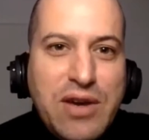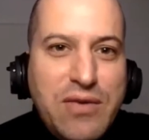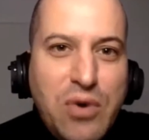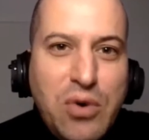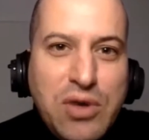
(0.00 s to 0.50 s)
you
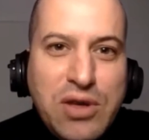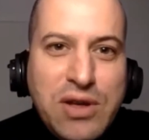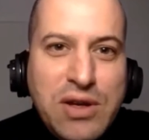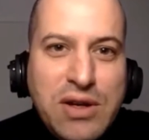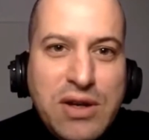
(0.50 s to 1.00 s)
can vote
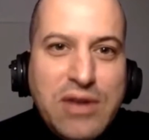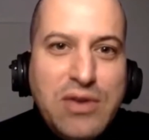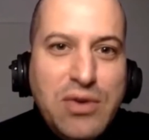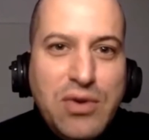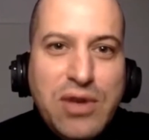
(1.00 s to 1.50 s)

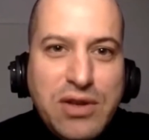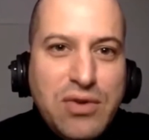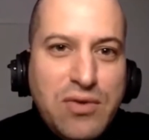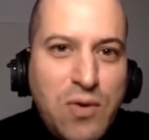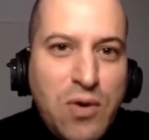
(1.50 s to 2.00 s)
and you know
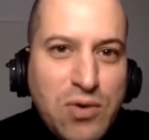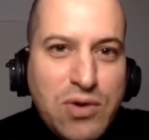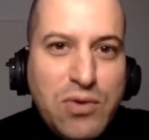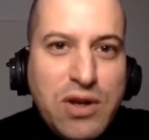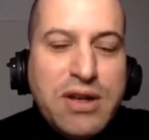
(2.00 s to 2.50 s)
that your
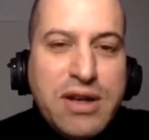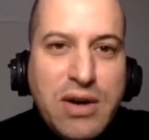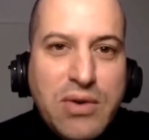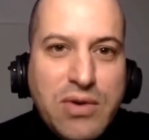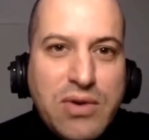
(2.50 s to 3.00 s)
vote really
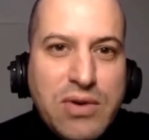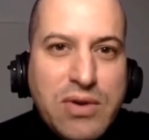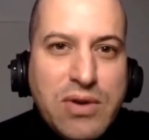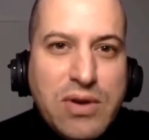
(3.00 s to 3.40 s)
counts.